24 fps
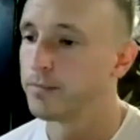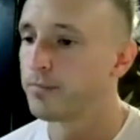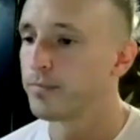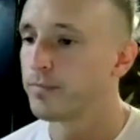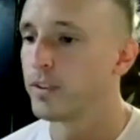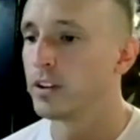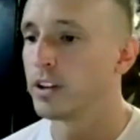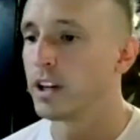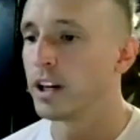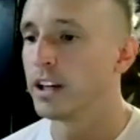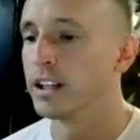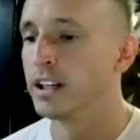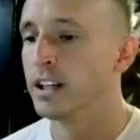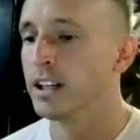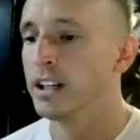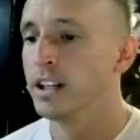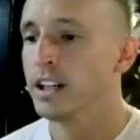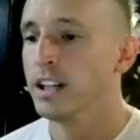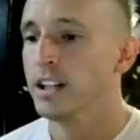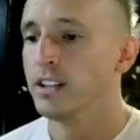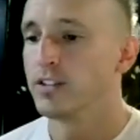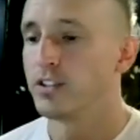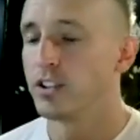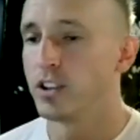Okay,
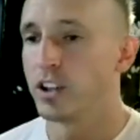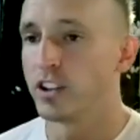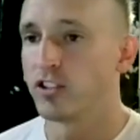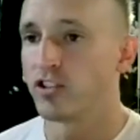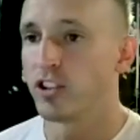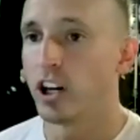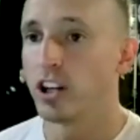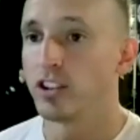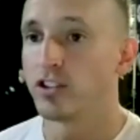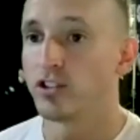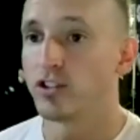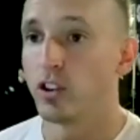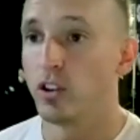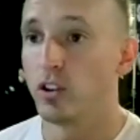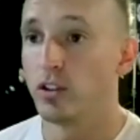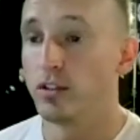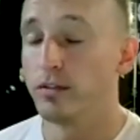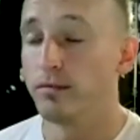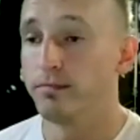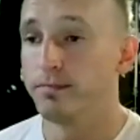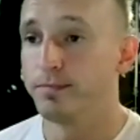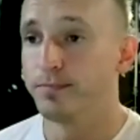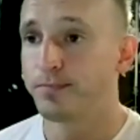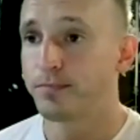so you get charged
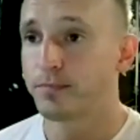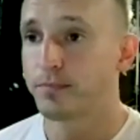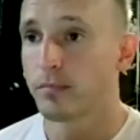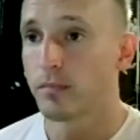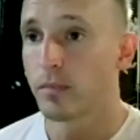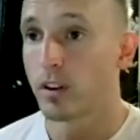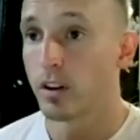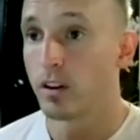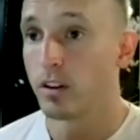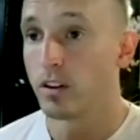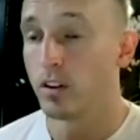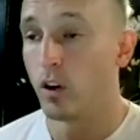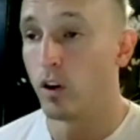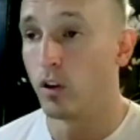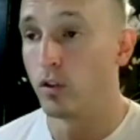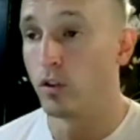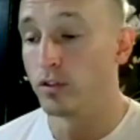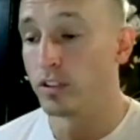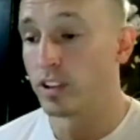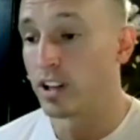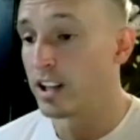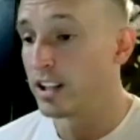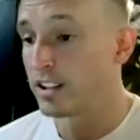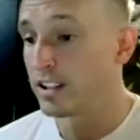on
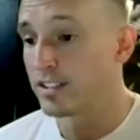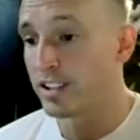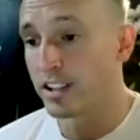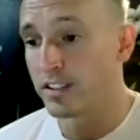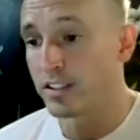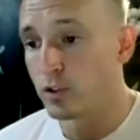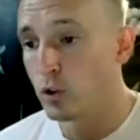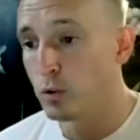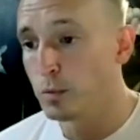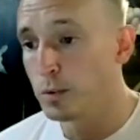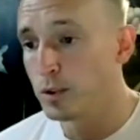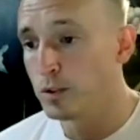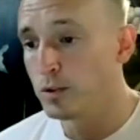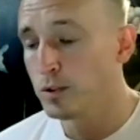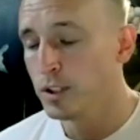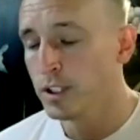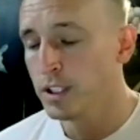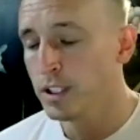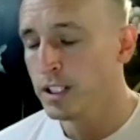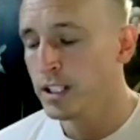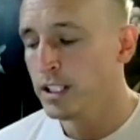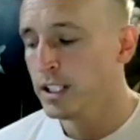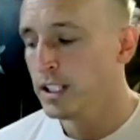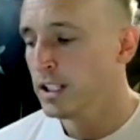clicks as normal.
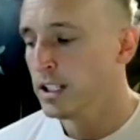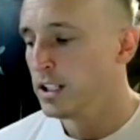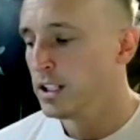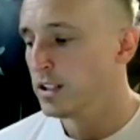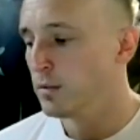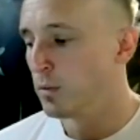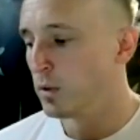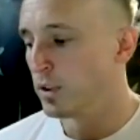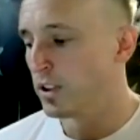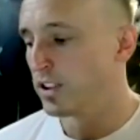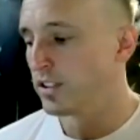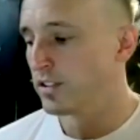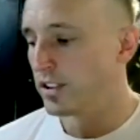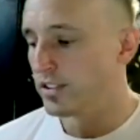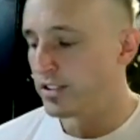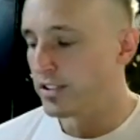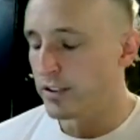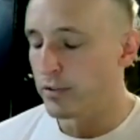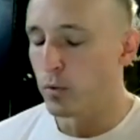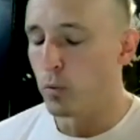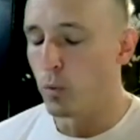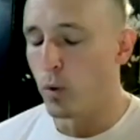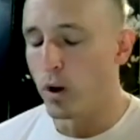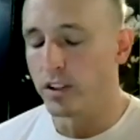Well, there's
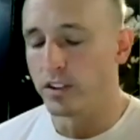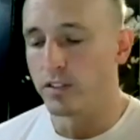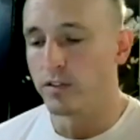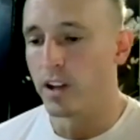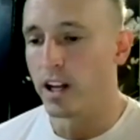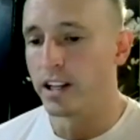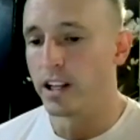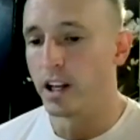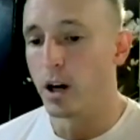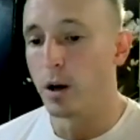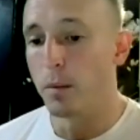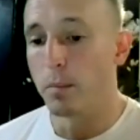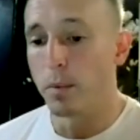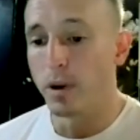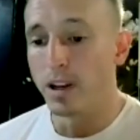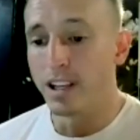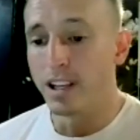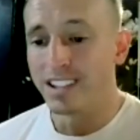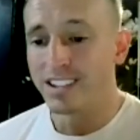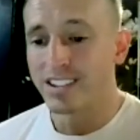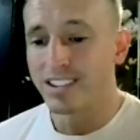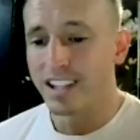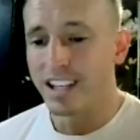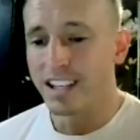different ways of laying it up, but
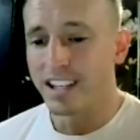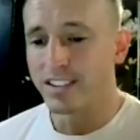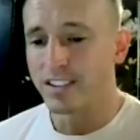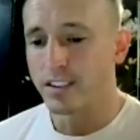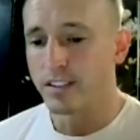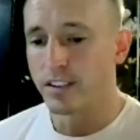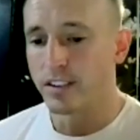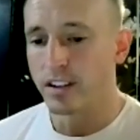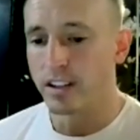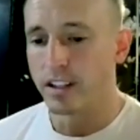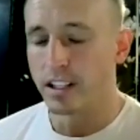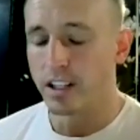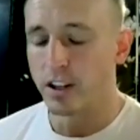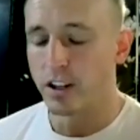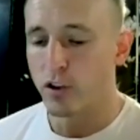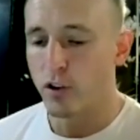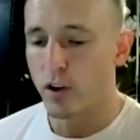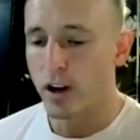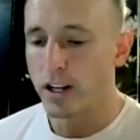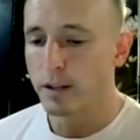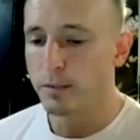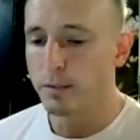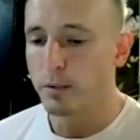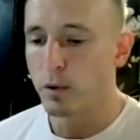it's an
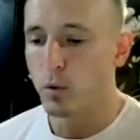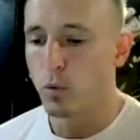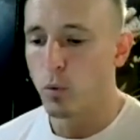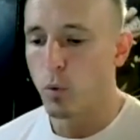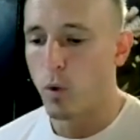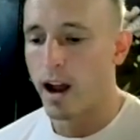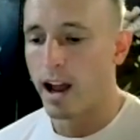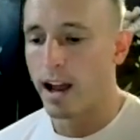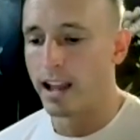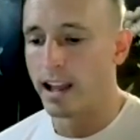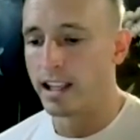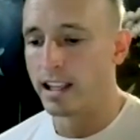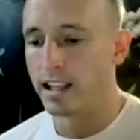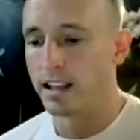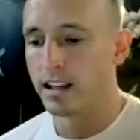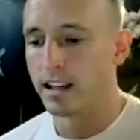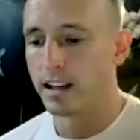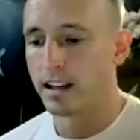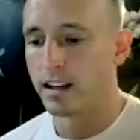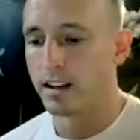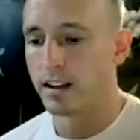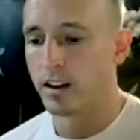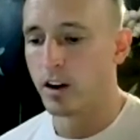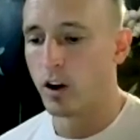incredible way
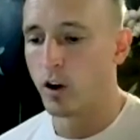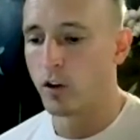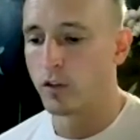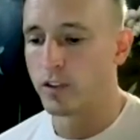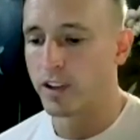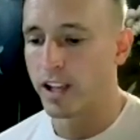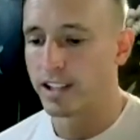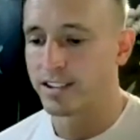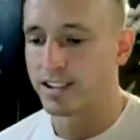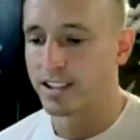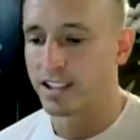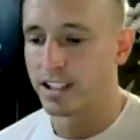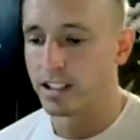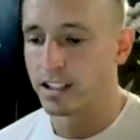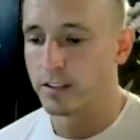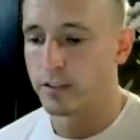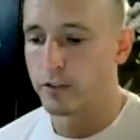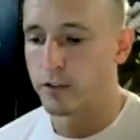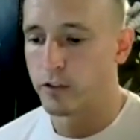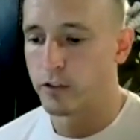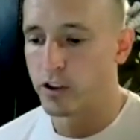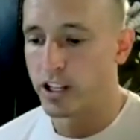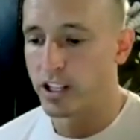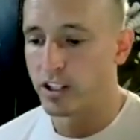of getting
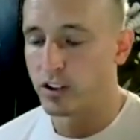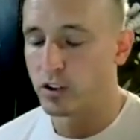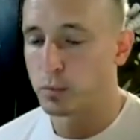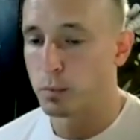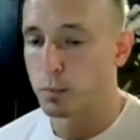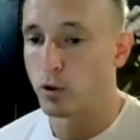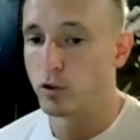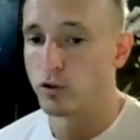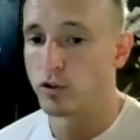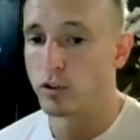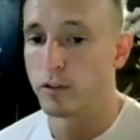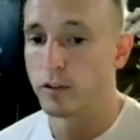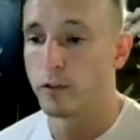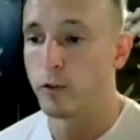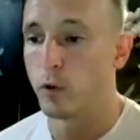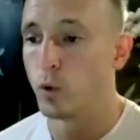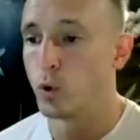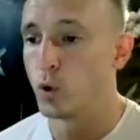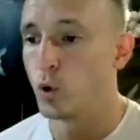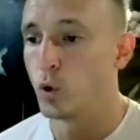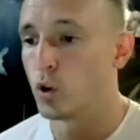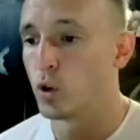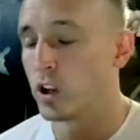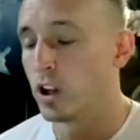free exposure for
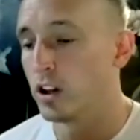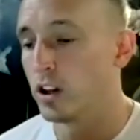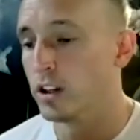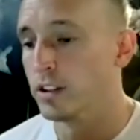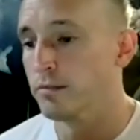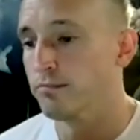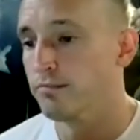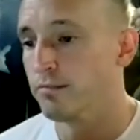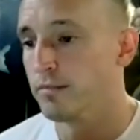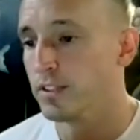your client.